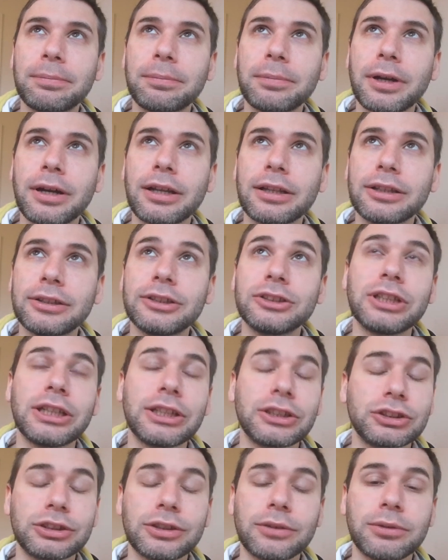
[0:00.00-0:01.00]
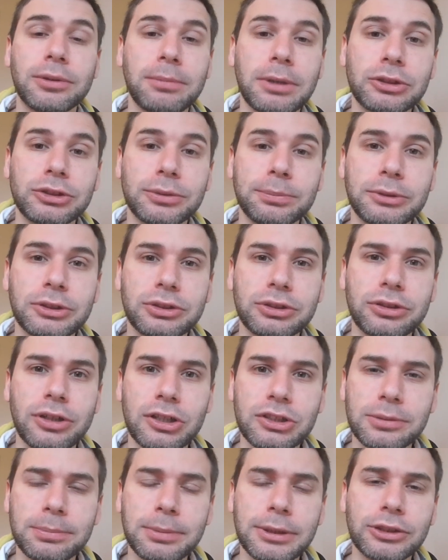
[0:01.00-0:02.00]
but the texture of the mushrooms is
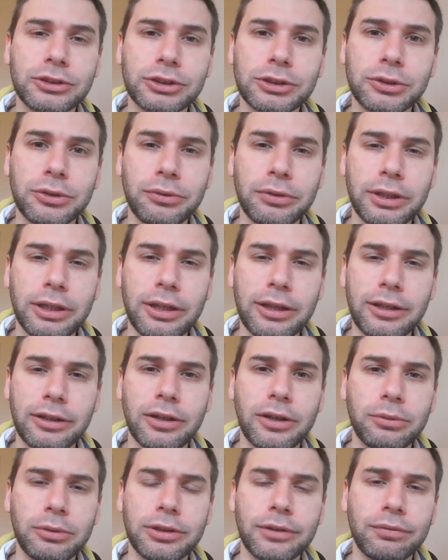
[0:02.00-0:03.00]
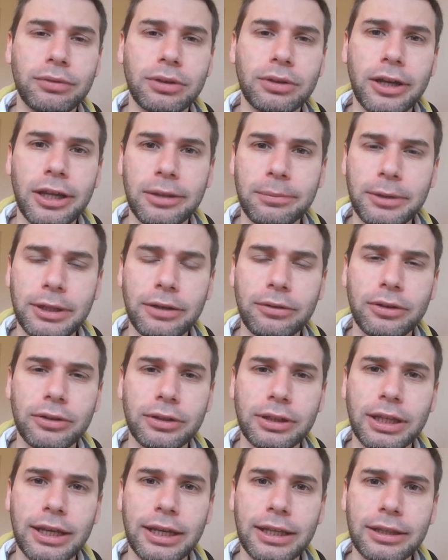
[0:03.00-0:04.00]
nice, a bit chewier than I would have liked, but they're
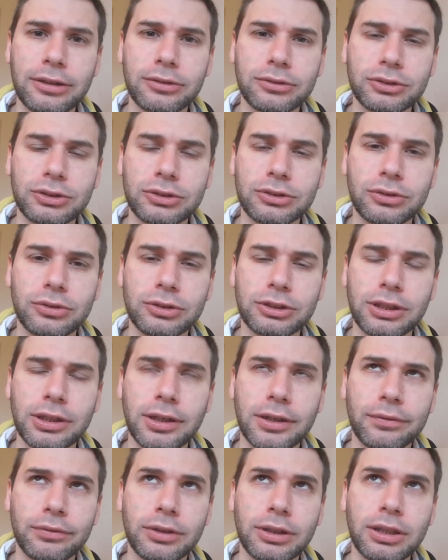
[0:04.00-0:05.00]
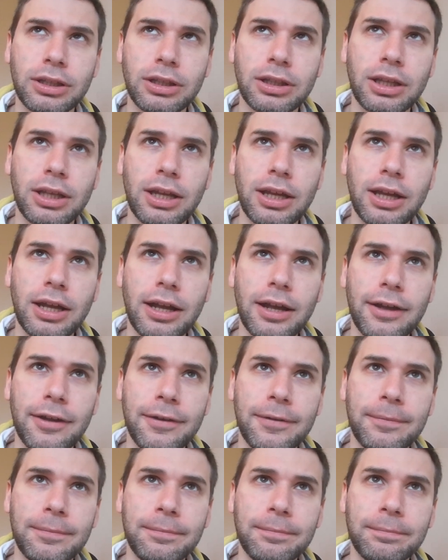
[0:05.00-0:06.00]
okay, they're not too tough.
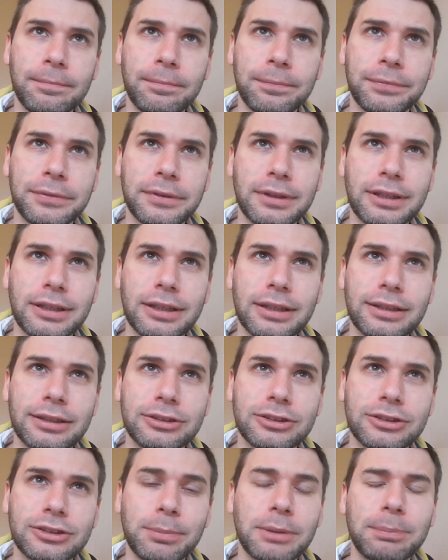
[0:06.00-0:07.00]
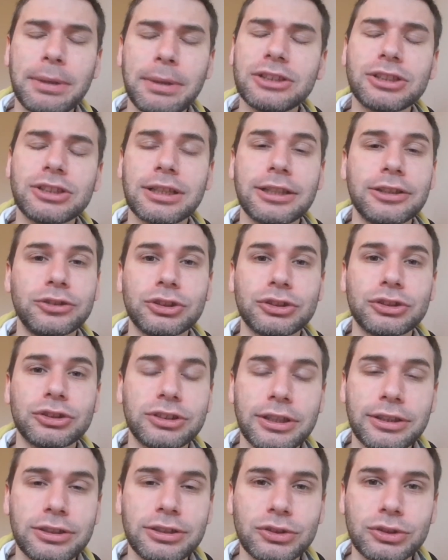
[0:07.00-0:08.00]
Um, but basically, you're just
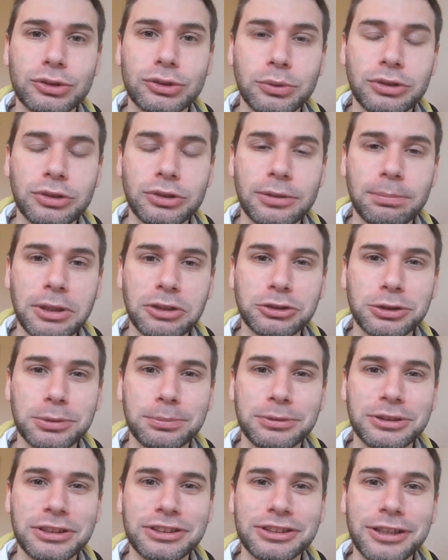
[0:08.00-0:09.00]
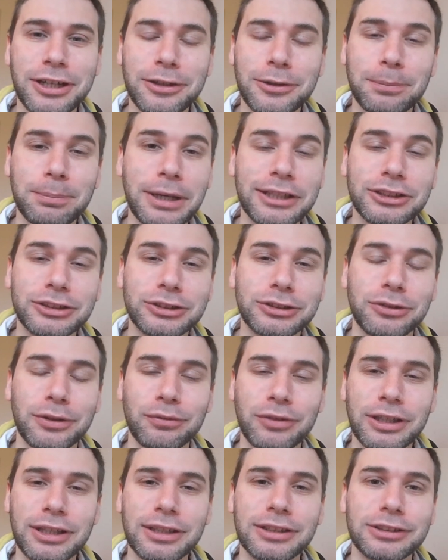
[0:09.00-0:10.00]
eating salted mushrooms inside a pastry
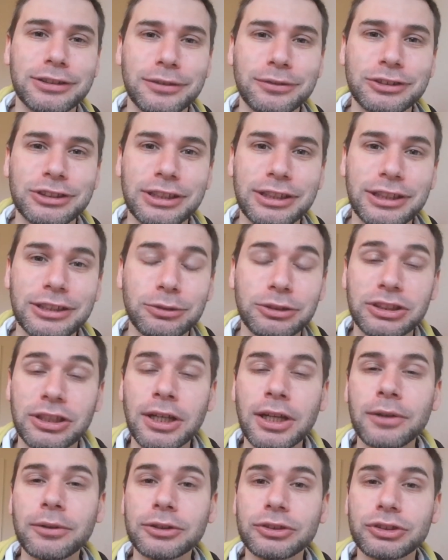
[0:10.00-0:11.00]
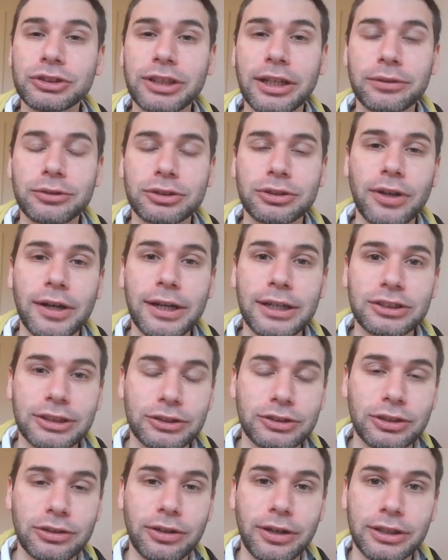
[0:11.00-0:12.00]
with a hint of cheese, which sounds nice.
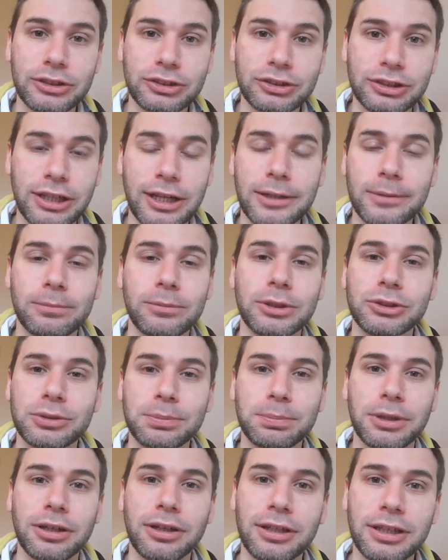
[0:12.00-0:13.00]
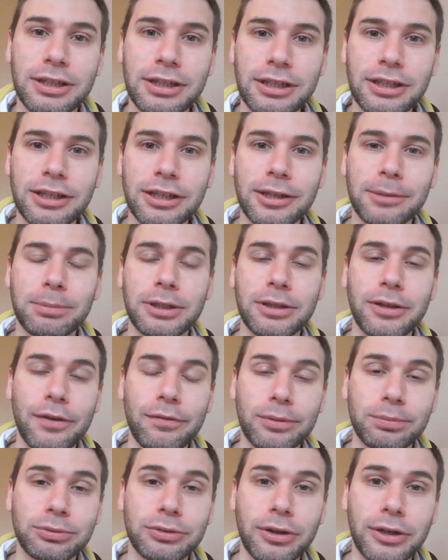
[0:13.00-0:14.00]
That's a nice sandwich, but a bit
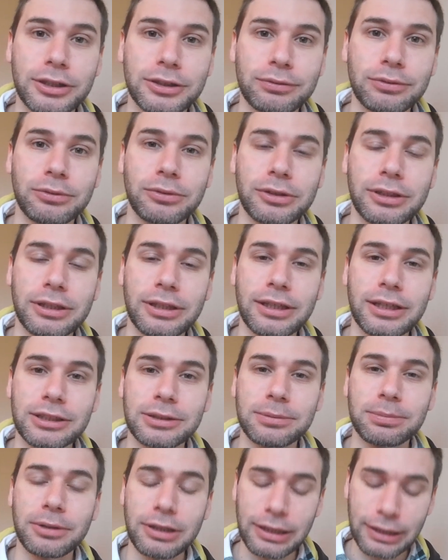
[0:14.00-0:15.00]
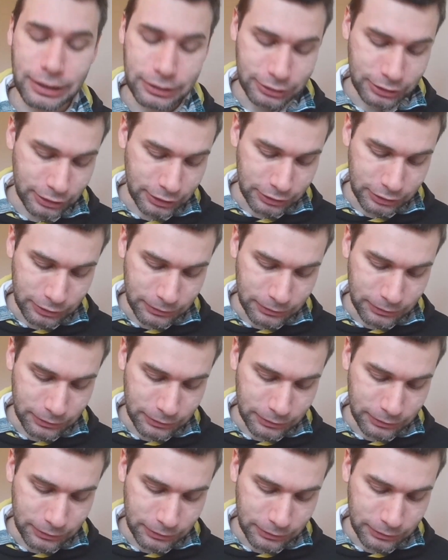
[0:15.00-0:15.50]
overpriced for what it is. But it's